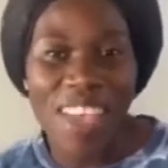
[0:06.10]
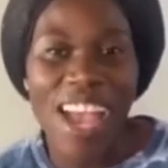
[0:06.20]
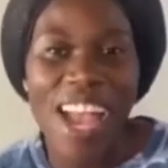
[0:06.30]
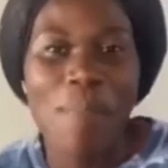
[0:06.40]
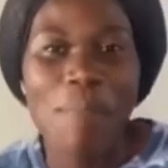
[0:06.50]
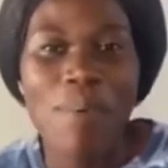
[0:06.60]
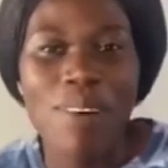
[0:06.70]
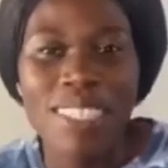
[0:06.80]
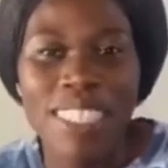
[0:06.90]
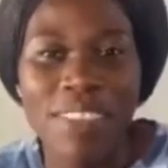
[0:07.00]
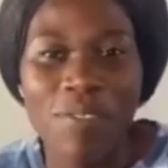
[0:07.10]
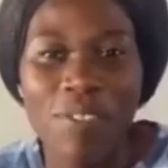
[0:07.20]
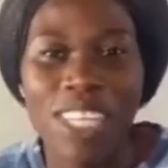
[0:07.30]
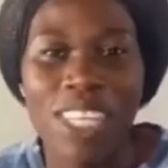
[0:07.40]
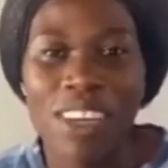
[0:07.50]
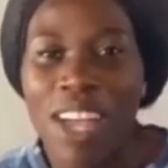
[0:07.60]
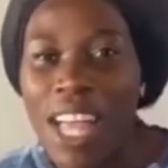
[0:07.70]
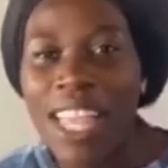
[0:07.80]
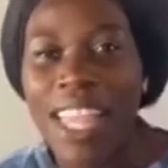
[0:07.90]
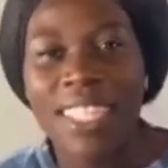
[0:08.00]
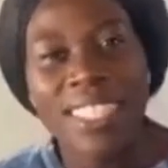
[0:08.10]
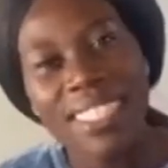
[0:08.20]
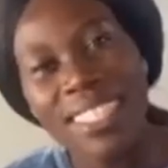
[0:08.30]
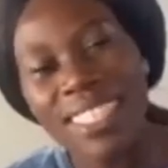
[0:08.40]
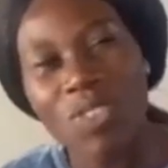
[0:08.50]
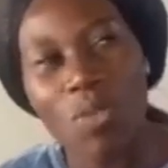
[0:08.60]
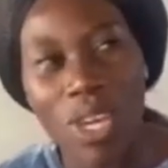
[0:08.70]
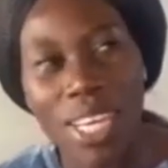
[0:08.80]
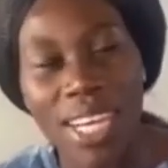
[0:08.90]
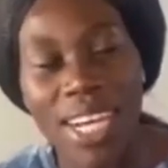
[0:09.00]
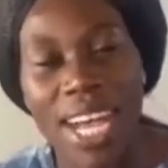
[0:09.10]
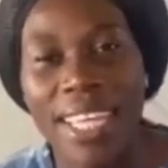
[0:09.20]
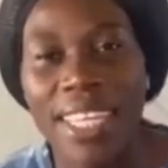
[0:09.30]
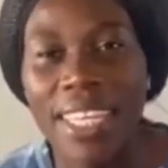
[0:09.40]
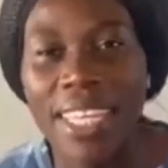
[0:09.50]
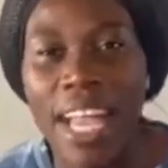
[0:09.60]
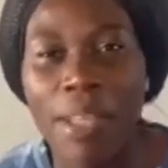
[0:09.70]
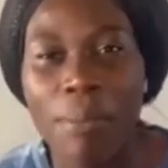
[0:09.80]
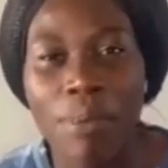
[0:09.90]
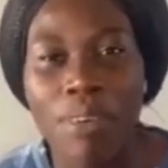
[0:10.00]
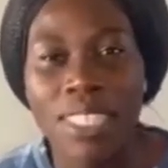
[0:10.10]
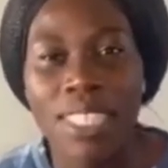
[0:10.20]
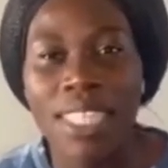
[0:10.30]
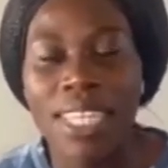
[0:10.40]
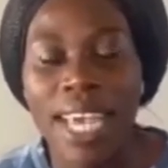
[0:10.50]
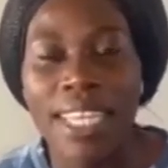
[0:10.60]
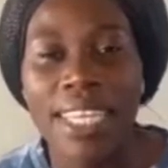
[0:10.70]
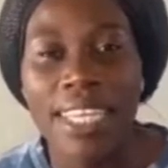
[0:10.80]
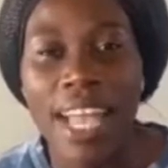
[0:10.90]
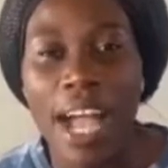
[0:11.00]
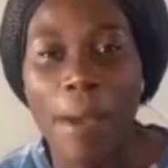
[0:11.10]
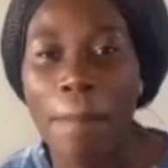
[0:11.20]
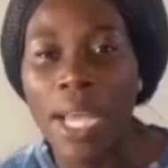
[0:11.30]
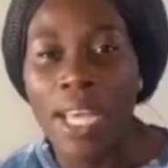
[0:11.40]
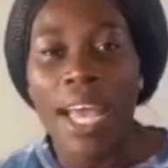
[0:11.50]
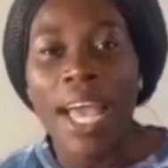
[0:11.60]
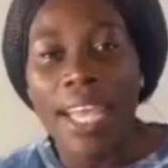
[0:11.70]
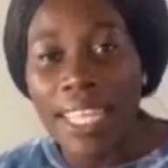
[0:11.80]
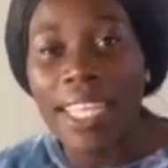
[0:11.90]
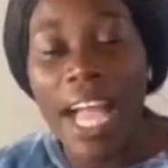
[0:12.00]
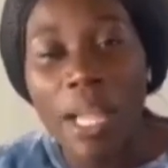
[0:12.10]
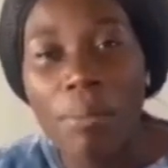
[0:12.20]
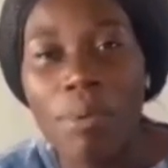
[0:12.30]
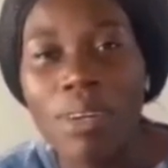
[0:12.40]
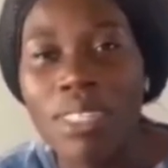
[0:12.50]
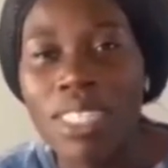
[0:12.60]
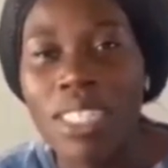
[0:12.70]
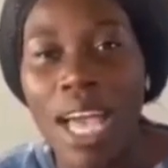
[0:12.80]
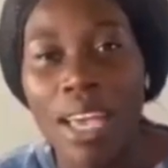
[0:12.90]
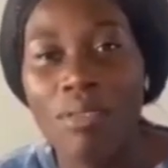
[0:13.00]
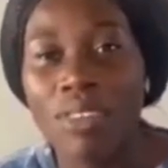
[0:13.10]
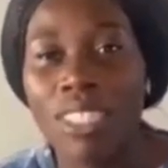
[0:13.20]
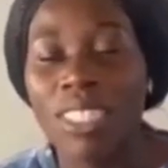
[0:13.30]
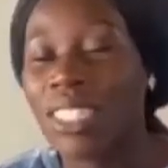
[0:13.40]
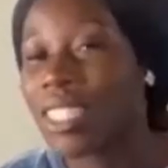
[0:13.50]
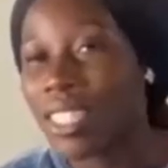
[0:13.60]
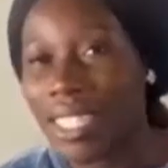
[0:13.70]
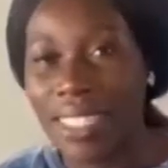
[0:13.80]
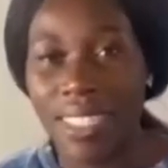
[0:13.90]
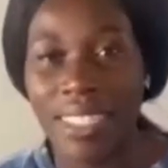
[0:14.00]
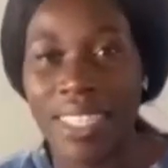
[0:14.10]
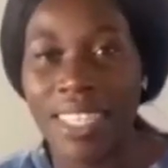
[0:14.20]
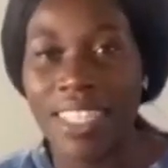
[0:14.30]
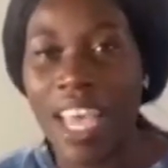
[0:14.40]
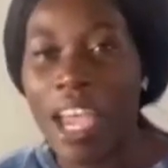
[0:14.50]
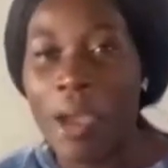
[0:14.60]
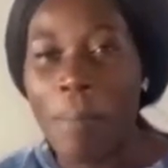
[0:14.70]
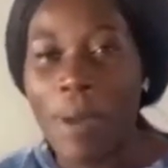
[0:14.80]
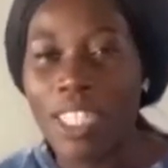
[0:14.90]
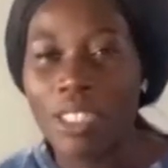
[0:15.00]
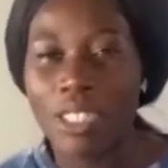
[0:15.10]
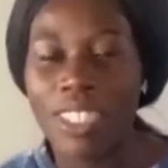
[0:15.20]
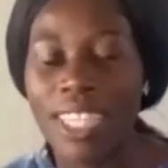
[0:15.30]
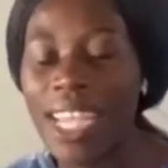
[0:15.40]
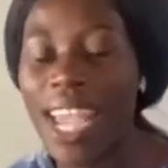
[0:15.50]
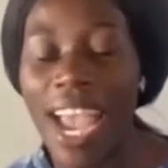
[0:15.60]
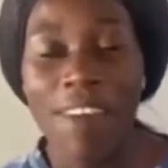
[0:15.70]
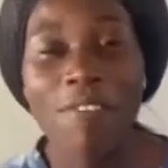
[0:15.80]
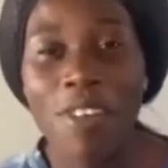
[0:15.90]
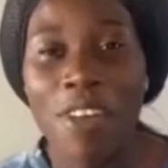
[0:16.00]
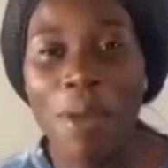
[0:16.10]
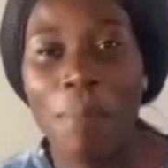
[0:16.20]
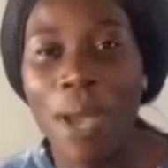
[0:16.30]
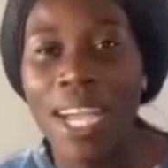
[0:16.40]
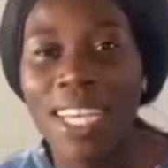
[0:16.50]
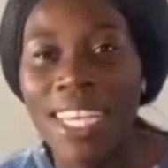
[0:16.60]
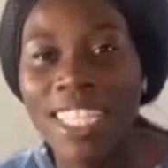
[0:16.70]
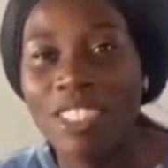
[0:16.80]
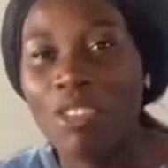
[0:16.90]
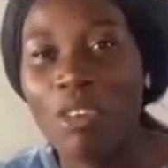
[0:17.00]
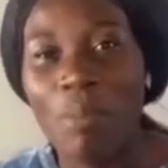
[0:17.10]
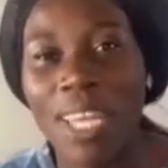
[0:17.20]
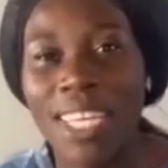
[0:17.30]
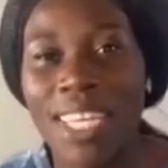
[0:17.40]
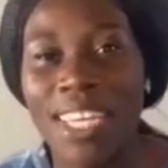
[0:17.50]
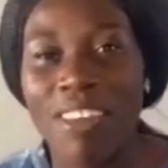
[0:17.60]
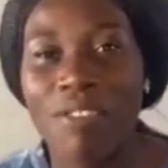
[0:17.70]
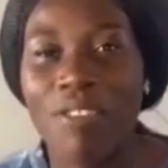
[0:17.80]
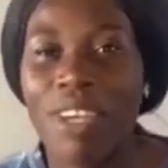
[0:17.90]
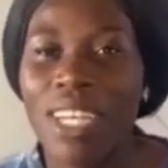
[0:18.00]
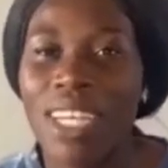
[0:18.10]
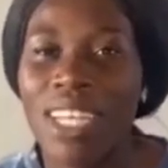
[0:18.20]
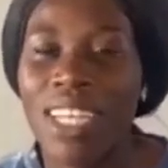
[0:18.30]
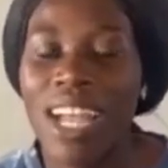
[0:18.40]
unboxing video. Last week I did unboxing. I did unbox I watched series 6, but today I've got a package from my Kenyan friend.